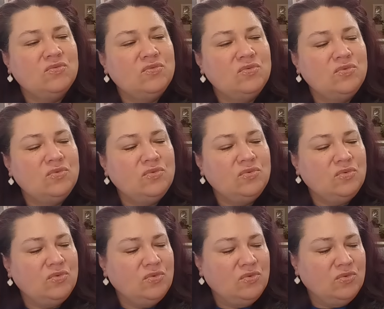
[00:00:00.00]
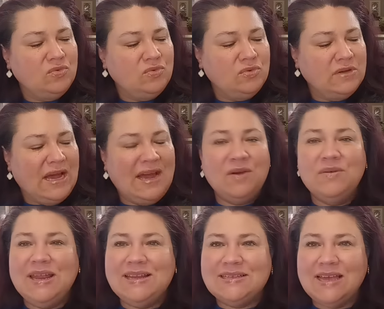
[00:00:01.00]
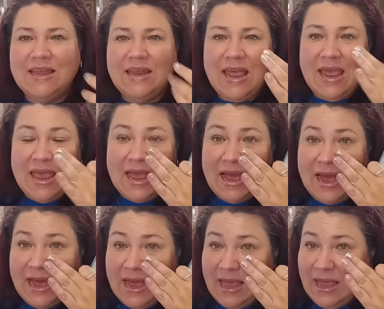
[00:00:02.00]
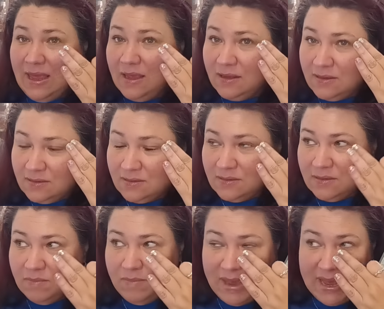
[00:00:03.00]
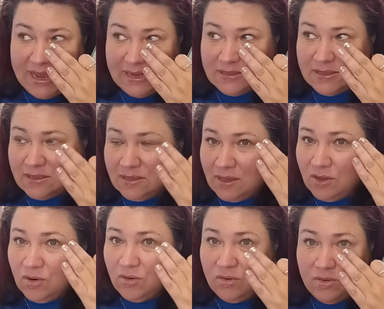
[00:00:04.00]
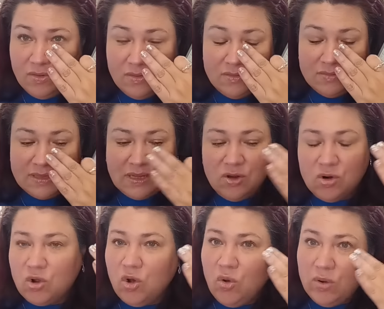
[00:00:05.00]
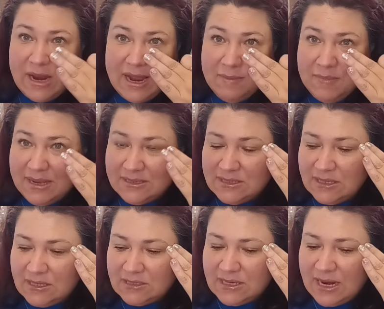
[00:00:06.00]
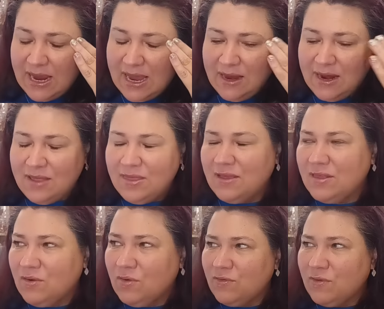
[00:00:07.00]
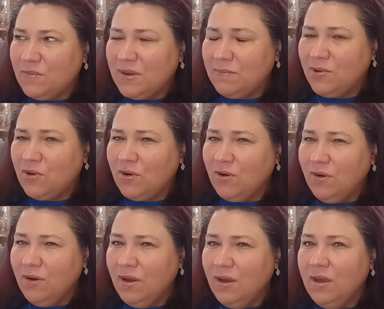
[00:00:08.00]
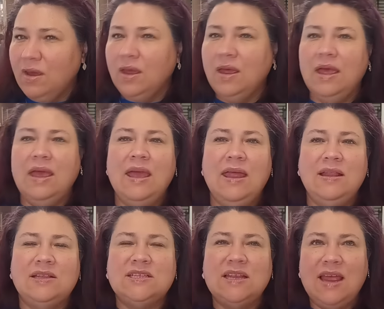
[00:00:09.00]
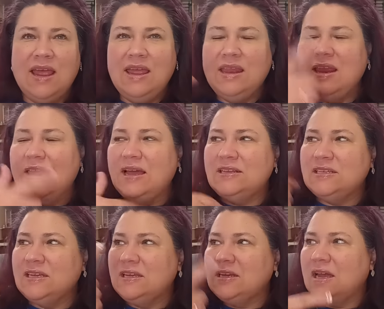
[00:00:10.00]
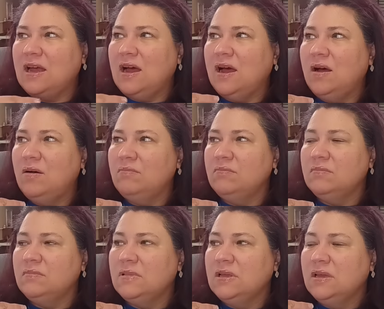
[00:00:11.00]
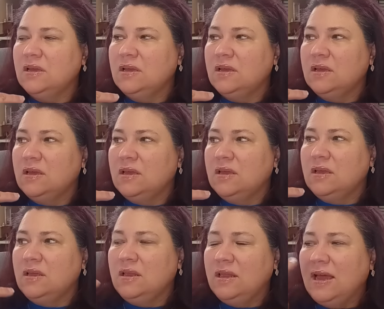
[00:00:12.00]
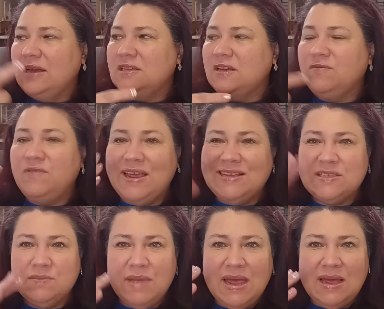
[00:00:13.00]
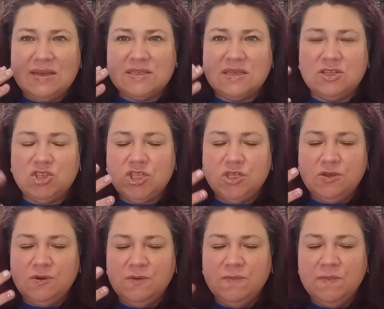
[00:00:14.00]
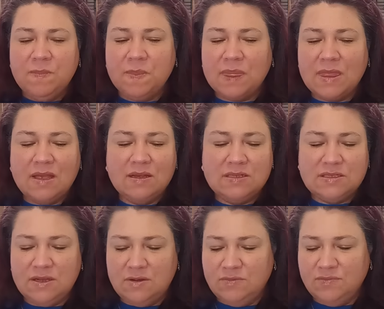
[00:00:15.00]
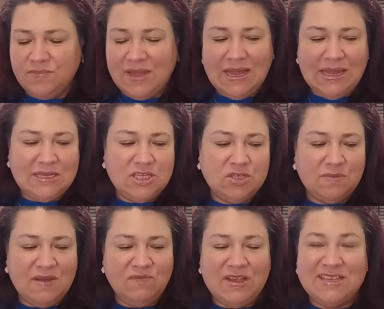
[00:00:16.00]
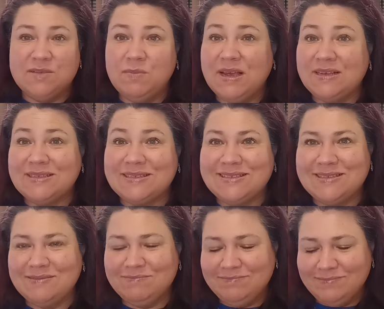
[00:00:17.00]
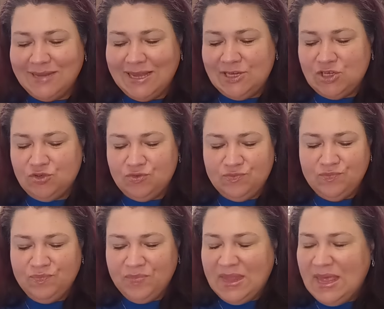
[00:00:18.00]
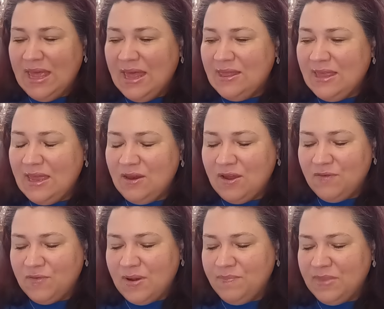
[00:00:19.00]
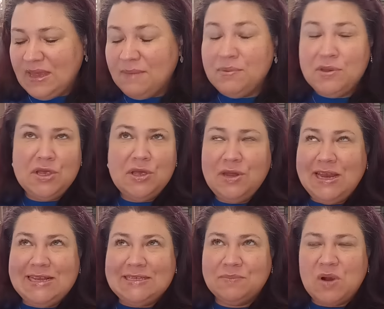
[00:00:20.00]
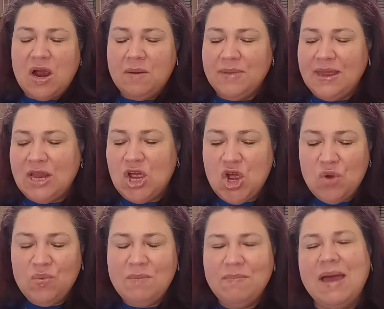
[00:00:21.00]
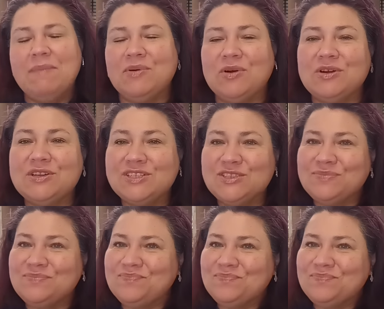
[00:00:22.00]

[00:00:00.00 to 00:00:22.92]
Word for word: Ooh, I already did a eye mask, the little the little gold eye mask things that I had. I think from Be Pure. And today, and then I did um I did a face mask too. So I like to do my face masks. I do. Then from the beauty department, who remembers